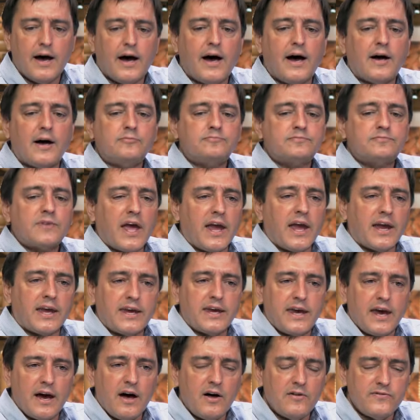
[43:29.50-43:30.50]
Um,
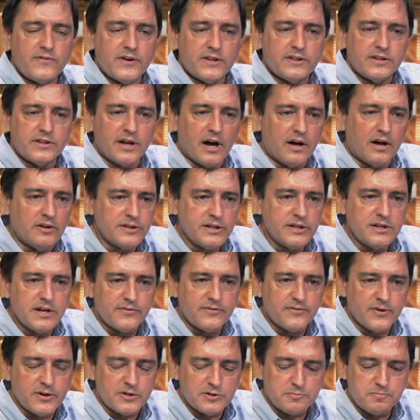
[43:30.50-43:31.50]
and Kelvin, the only
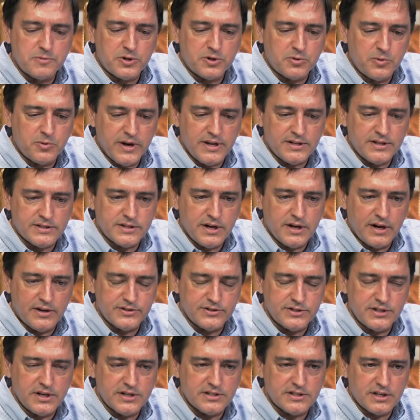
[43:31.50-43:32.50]
difference between
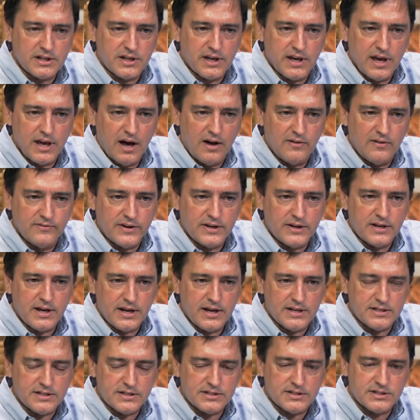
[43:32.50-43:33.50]
Celsius and Kelvin
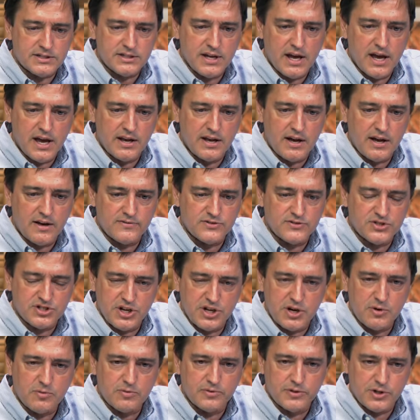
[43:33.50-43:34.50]
is, instead of
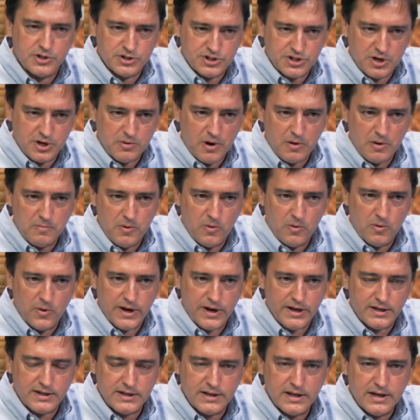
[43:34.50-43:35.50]
zero, the zero
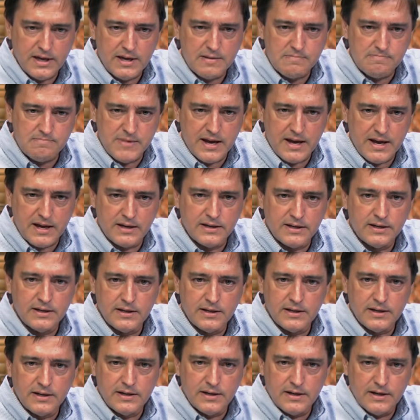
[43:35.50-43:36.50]
point being
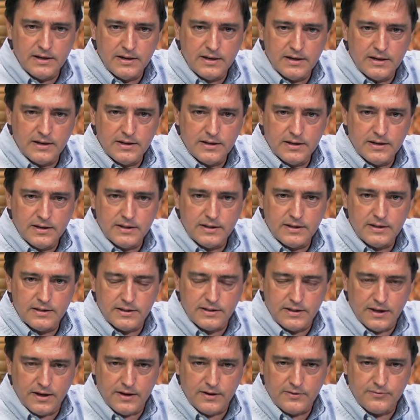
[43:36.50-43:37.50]

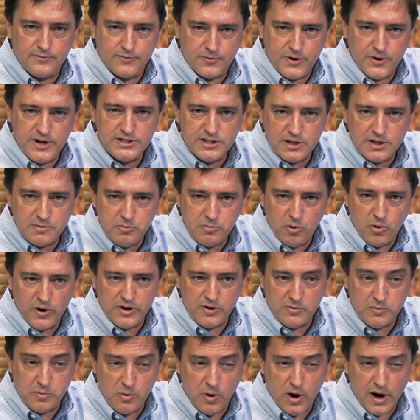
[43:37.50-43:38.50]
the freezing
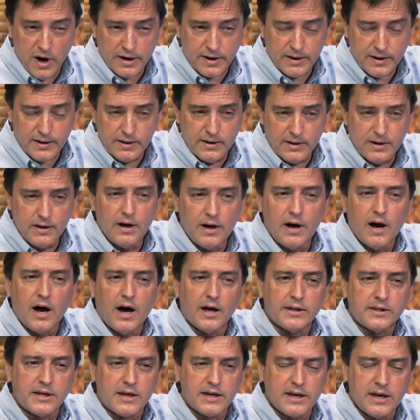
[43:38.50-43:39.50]
point of water,
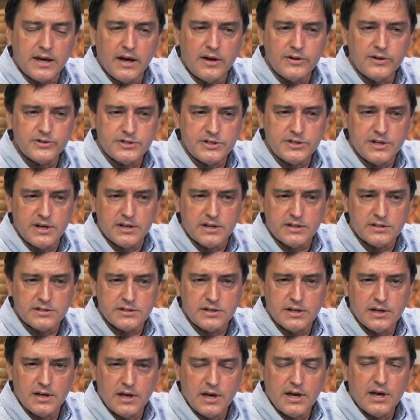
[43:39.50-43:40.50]
on the
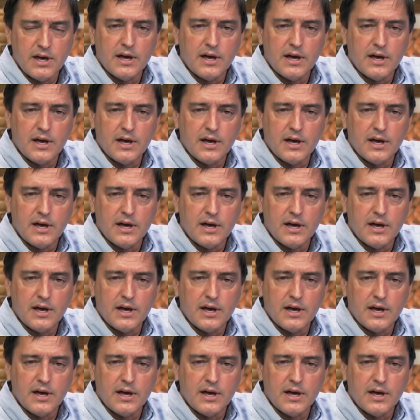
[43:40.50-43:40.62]
Celsius,